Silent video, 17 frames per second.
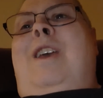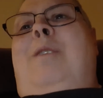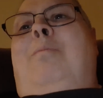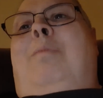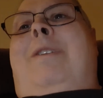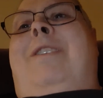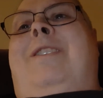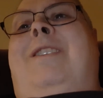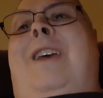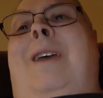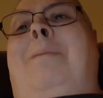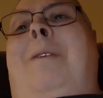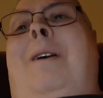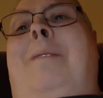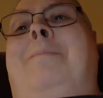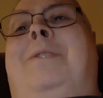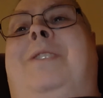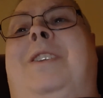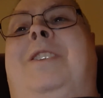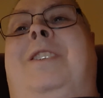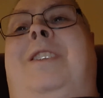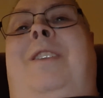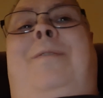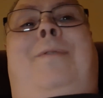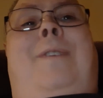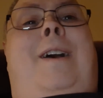By the time I'm
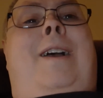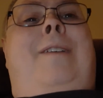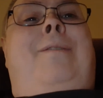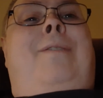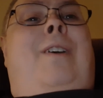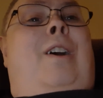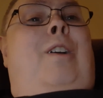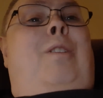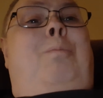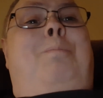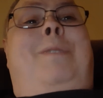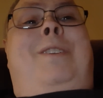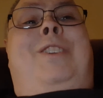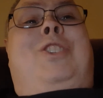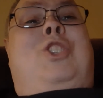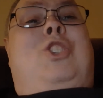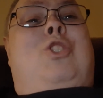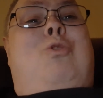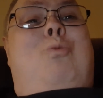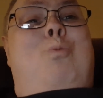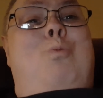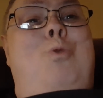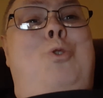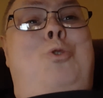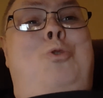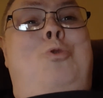65, I'll be
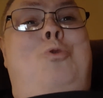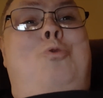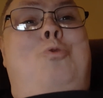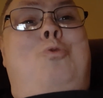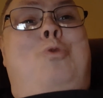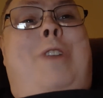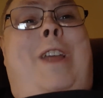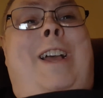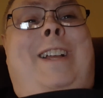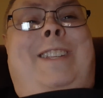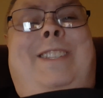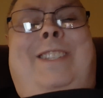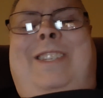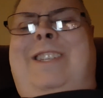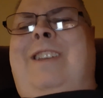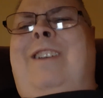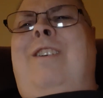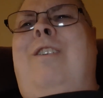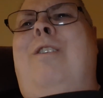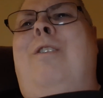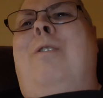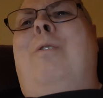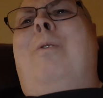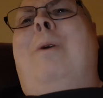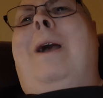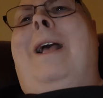screwed.
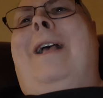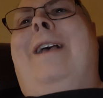So,